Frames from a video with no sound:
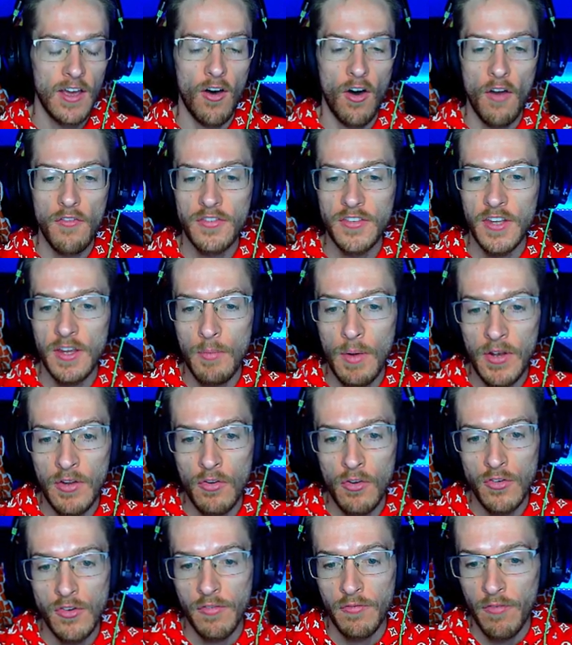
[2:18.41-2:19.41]
Obviously, when you're
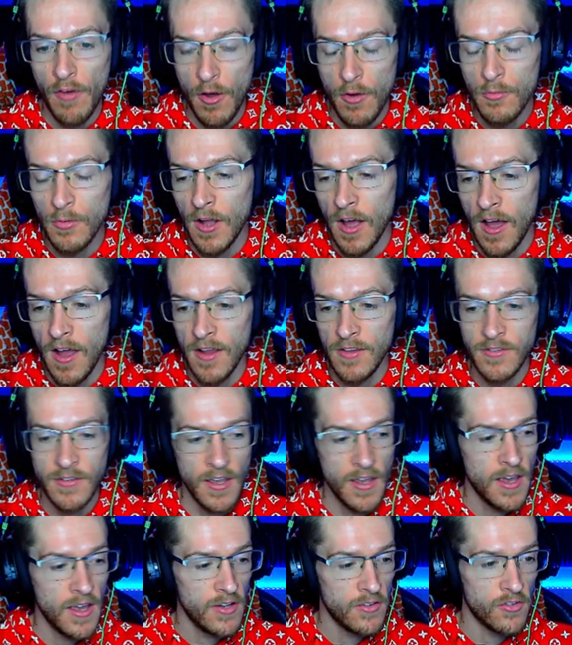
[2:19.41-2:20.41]
on your phone, guys,
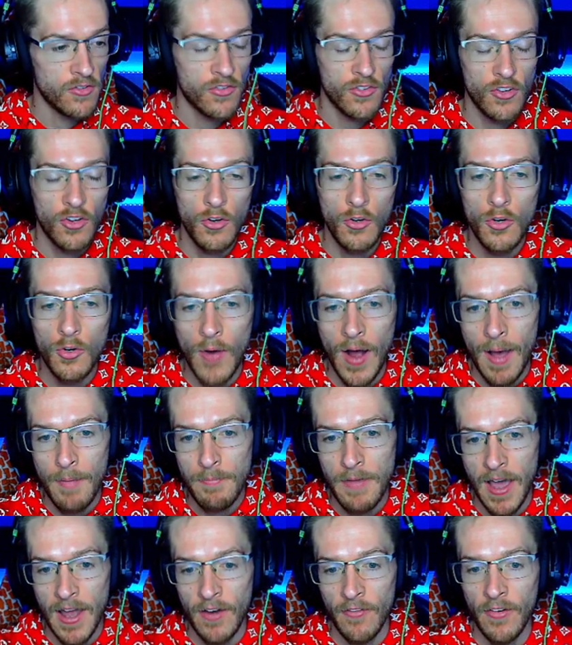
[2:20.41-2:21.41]
just Google App
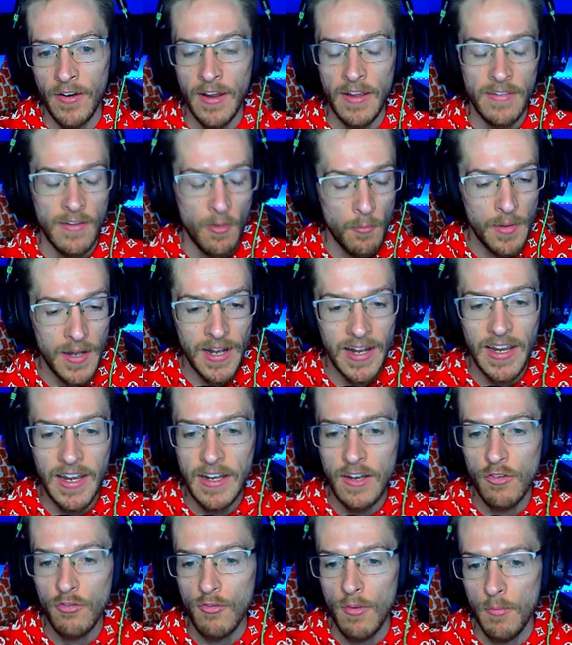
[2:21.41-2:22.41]
Gallery. There'll be the link in
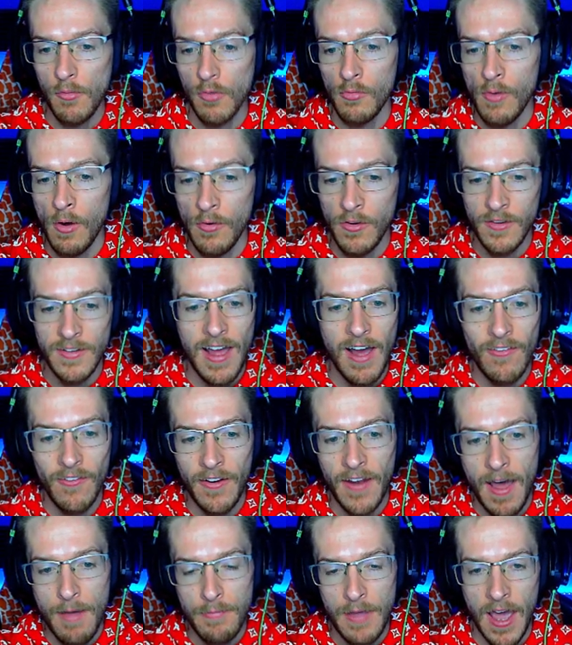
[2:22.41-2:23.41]
description as well. You download
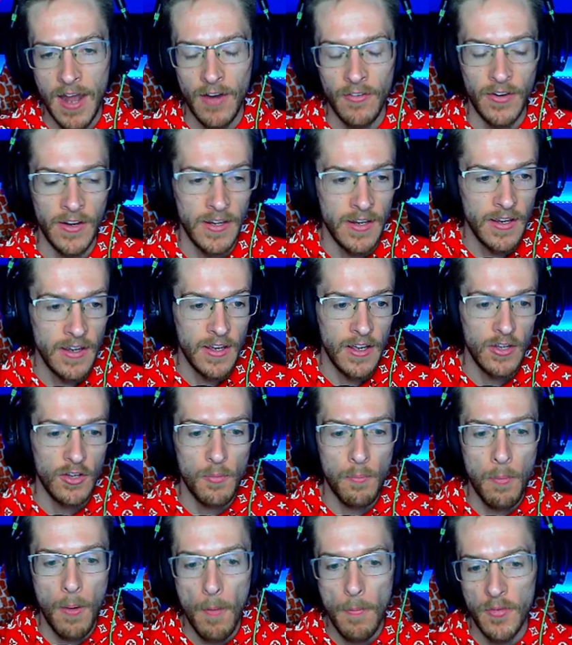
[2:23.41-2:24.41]
App Gallery, you
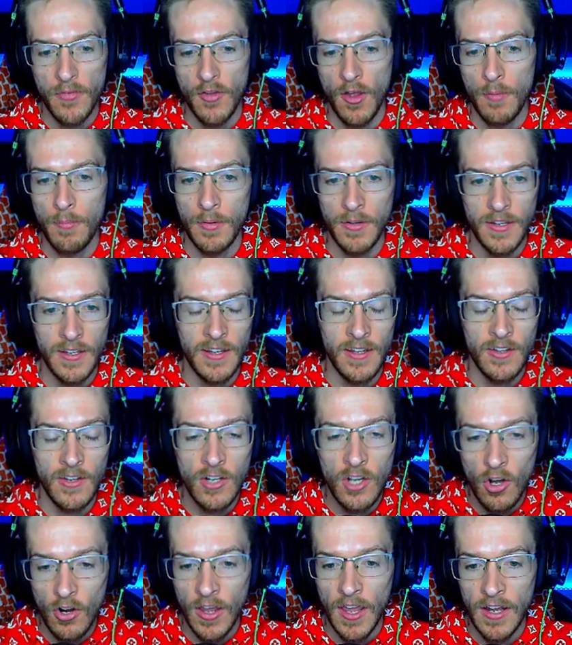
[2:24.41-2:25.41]
pop this open, you
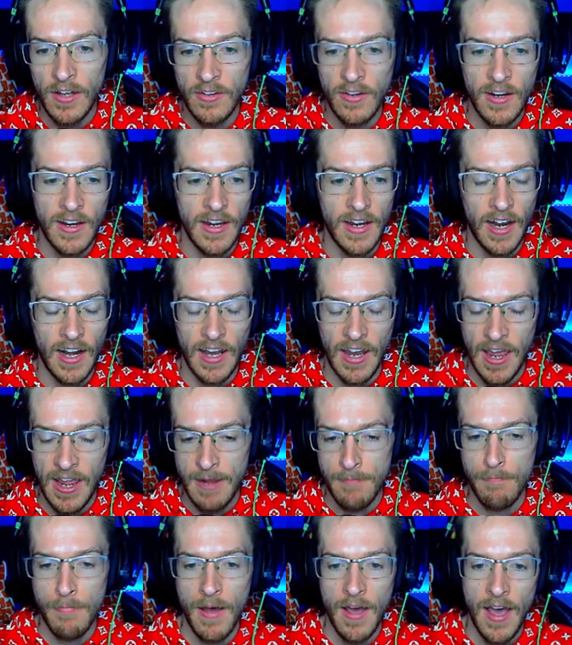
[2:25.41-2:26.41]
log in, you click
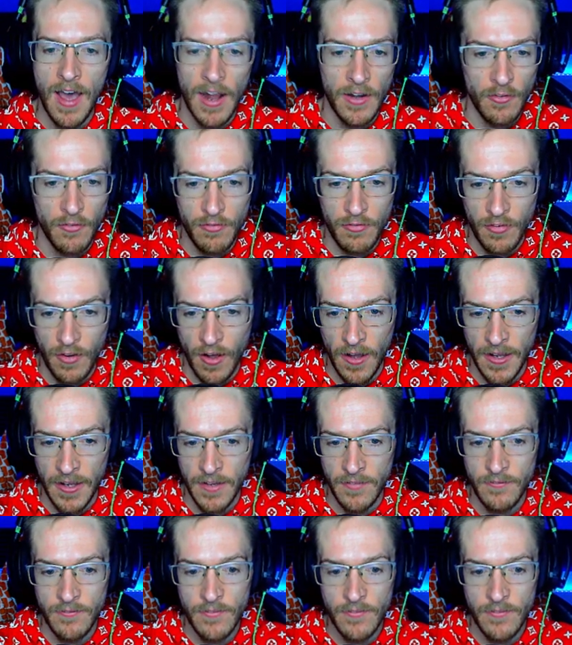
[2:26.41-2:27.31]
claim, and you're flying.